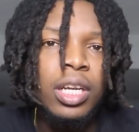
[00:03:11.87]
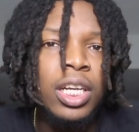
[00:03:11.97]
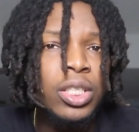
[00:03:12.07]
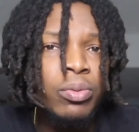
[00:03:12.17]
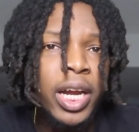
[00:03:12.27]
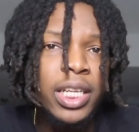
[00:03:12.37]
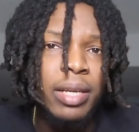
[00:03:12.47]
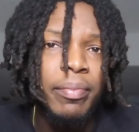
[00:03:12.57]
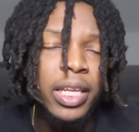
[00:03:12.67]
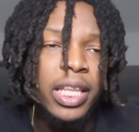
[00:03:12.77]
Because when I
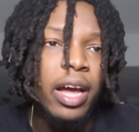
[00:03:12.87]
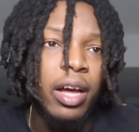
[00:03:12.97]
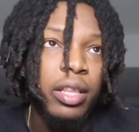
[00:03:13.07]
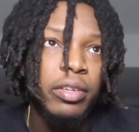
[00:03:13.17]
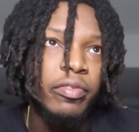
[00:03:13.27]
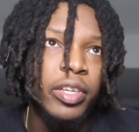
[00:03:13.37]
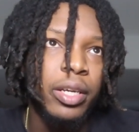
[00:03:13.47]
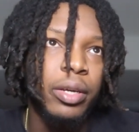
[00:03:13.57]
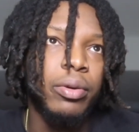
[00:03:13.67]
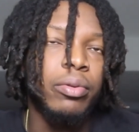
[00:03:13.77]
did make that other
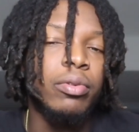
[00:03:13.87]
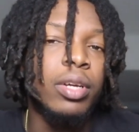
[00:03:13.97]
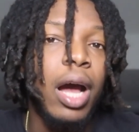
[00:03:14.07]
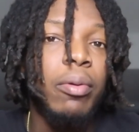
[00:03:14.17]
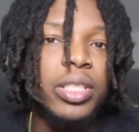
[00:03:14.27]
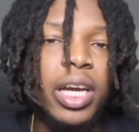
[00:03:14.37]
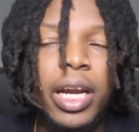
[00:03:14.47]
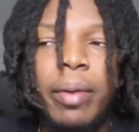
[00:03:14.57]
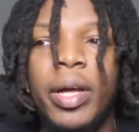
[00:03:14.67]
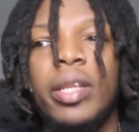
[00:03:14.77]
video, I was kind
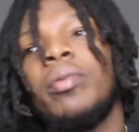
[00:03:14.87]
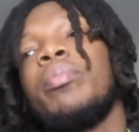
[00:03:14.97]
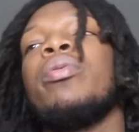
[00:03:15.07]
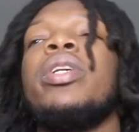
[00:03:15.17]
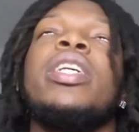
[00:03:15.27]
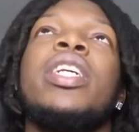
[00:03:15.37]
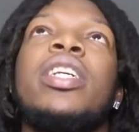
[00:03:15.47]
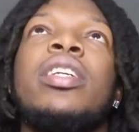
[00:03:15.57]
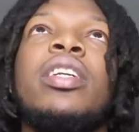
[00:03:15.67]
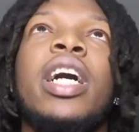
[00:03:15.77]
of at my low point,
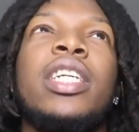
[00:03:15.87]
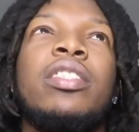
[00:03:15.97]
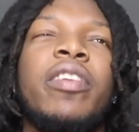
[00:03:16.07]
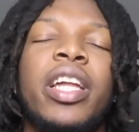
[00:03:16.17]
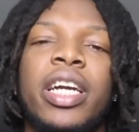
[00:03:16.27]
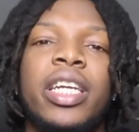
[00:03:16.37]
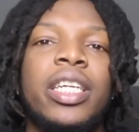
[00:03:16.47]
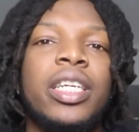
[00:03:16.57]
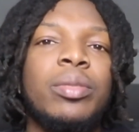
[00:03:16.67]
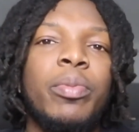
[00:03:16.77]
and I just felt like I
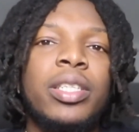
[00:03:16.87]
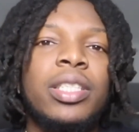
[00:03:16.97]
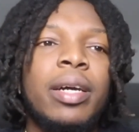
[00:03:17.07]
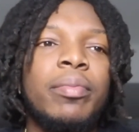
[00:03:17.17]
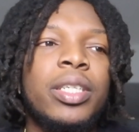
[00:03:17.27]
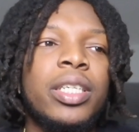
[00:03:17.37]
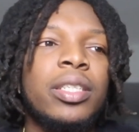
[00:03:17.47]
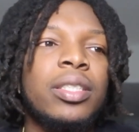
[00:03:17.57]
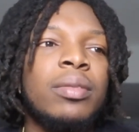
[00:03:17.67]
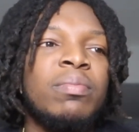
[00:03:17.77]
need to express that,
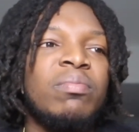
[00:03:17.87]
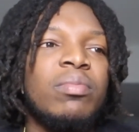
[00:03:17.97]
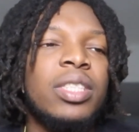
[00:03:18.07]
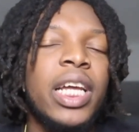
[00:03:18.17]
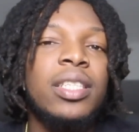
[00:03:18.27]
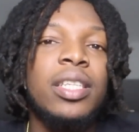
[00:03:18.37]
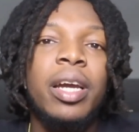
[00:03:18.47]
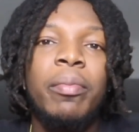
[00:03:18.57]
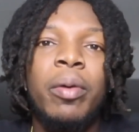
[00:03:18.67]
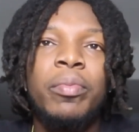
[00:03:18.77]
because that's the
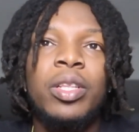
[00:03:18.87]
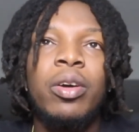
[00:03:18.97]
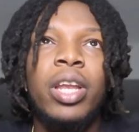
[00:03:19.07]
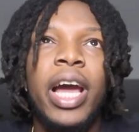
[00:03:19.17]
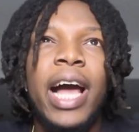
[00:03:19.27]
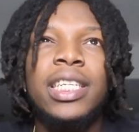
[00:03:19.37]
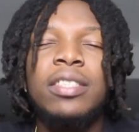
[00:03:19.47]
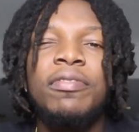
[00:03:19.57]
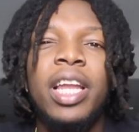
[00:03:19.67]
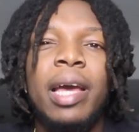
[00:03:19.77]
thing about me though. Like I
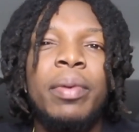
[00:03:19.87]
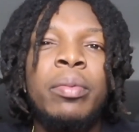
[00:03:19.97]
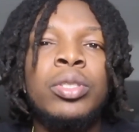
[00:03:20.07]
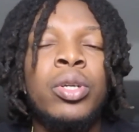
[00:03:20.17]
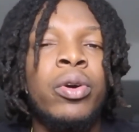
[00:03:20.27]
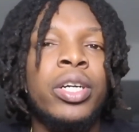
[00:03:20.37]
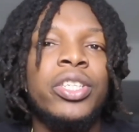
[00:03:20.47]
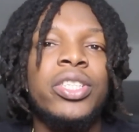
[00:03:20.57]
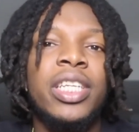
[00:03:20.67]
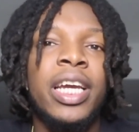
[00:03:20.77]
just feel like people don't
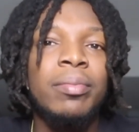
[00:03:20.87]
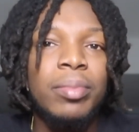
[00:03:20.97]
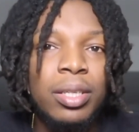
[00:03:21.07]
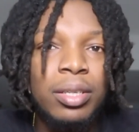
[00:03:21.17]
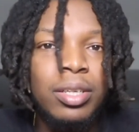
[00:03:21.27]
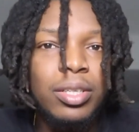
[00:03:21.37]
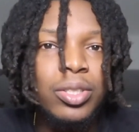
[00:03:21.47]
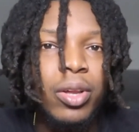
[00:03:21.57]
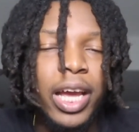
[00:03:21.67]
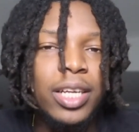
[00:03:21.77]
understand me,
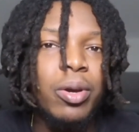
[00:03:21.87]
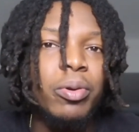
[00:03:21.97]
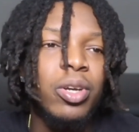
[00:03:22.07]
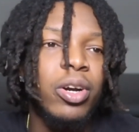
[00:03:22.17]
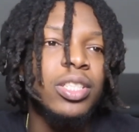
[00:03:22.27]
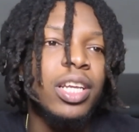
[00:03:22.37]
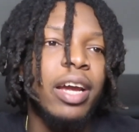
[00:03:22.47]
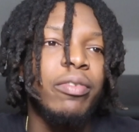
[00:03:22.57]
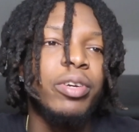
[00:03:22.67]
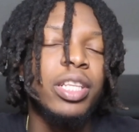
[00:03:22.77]
so like it's always hard to
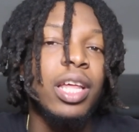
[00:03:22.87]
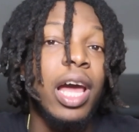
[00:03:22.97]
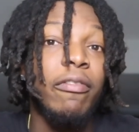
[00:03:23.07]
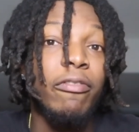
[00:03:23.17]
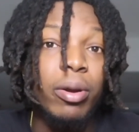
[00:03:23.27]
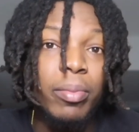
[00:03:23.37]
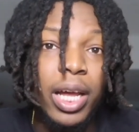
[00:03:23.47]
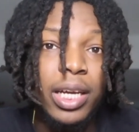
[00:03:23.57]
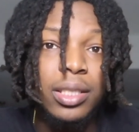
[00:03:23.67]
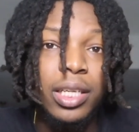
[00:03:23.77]
like really like
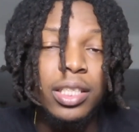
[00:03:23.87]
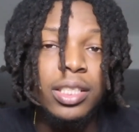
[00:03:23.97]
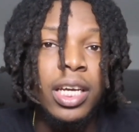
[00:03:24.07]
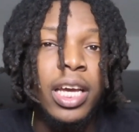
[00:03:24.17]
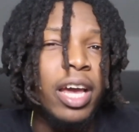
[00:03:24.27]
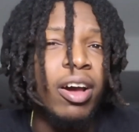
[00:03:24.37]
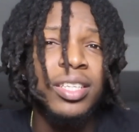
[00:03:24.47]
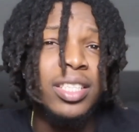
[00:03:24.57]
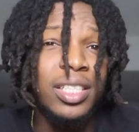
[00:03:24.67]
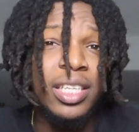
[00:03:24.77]
verbalize things. And
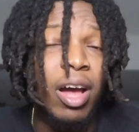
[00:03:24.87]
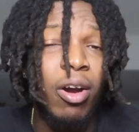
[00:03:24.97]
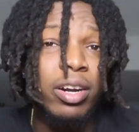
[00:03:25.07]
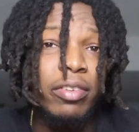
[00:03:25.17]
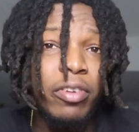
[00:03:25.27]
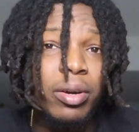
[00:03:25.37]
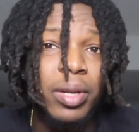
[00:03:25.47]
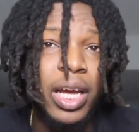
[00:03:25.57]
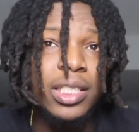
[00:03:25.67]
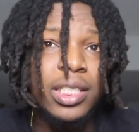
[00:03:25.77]
honestly, it's not hard to
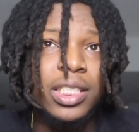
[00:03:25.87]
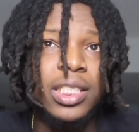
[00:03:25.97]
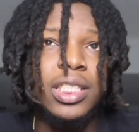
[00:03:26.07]
verbalize things.